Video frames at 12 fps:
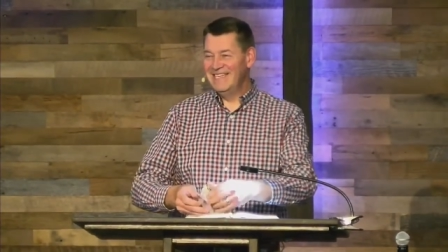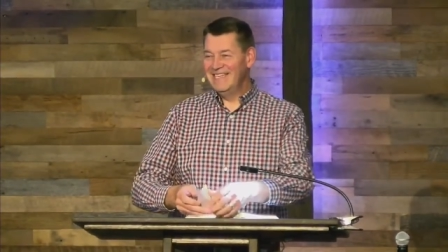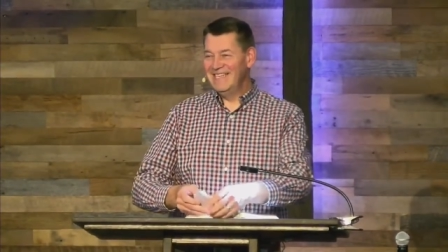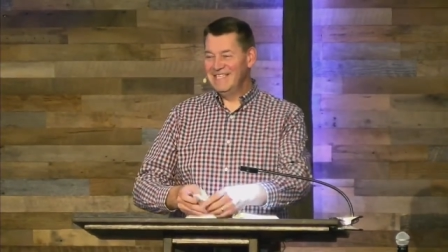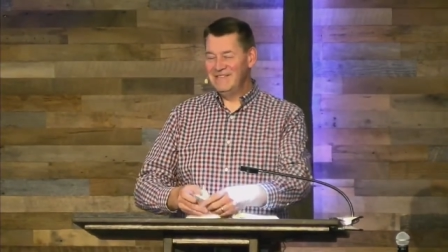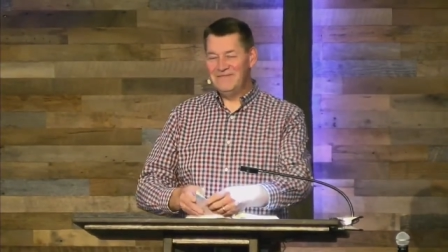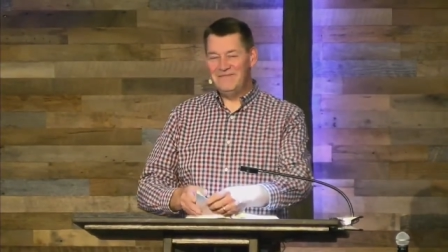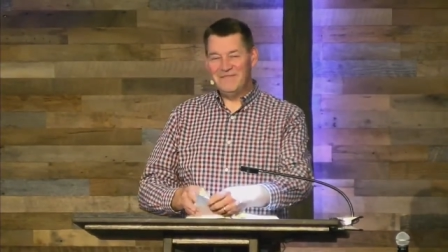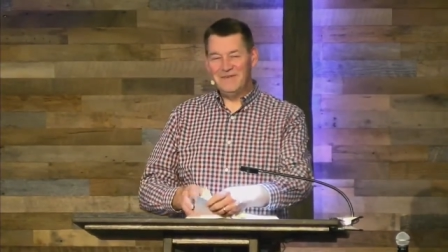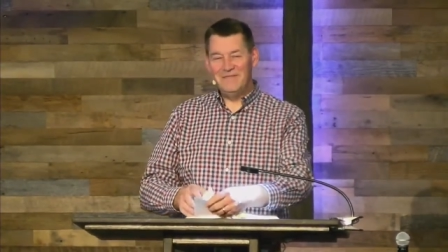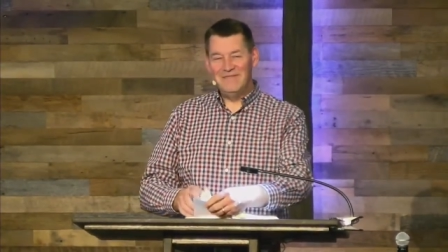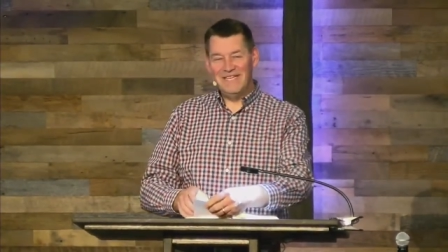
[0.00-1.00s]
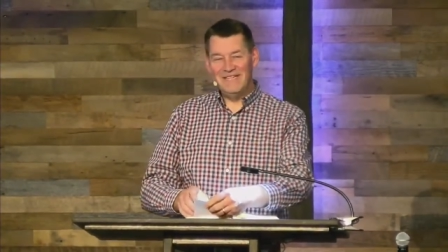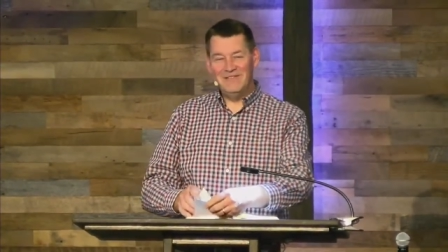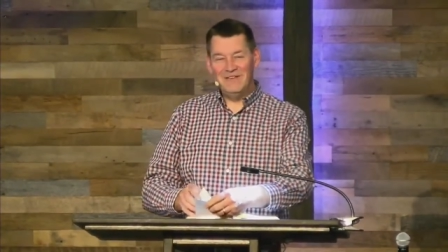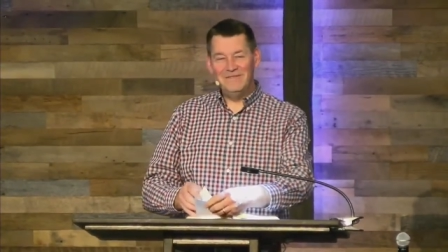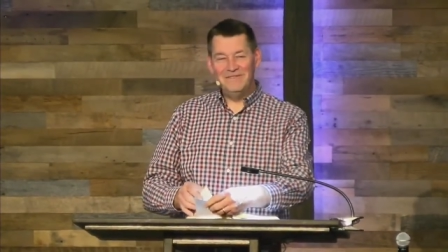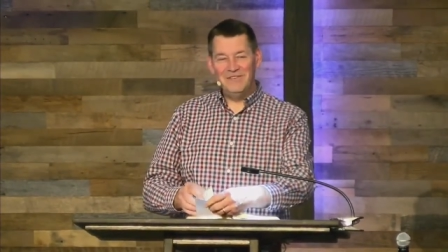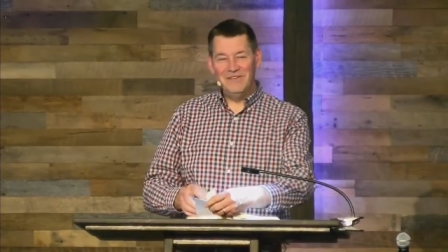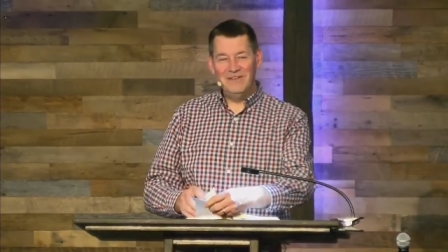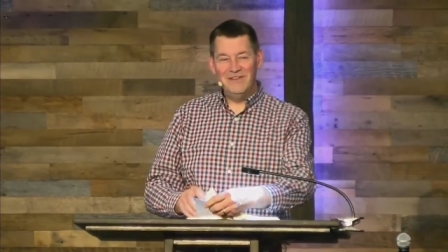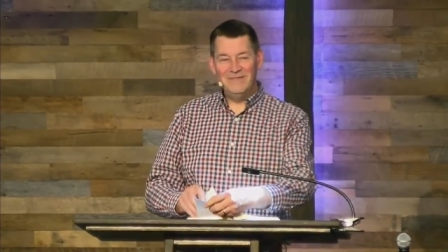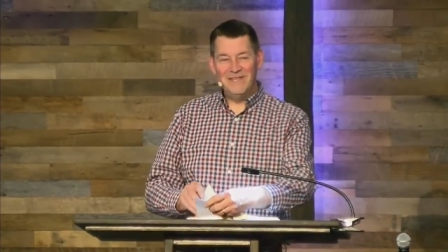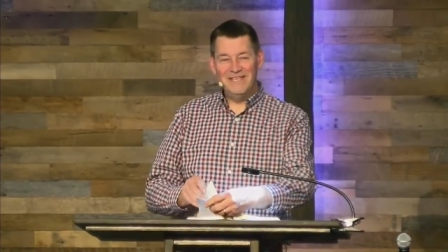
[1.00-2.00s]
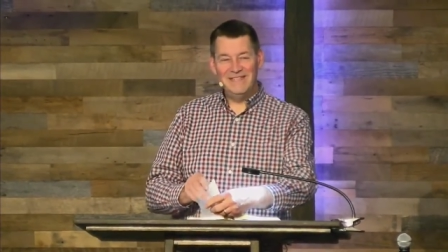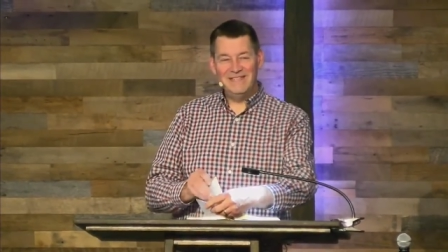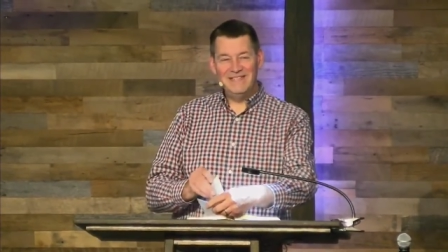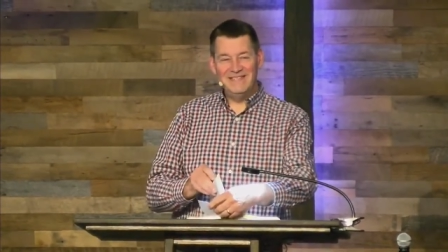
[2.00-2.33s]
in the form of a golf tournament.